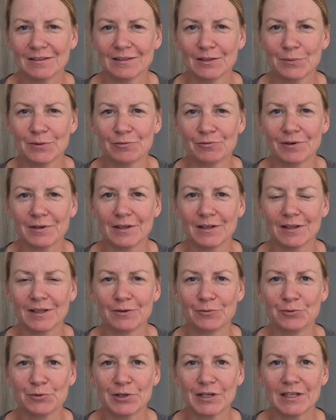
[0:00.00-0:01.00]
little bit real
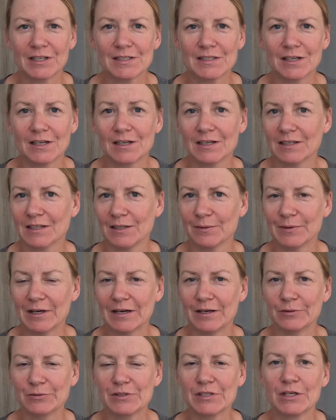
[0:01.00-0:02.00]
and we're going to talk
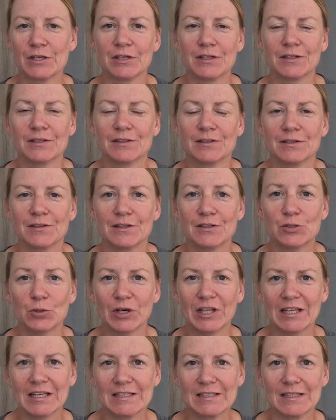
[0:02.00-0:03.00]
about the
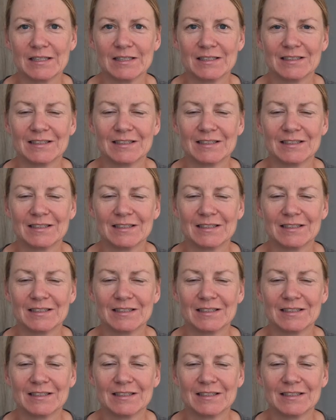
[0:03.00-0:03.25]
toilet.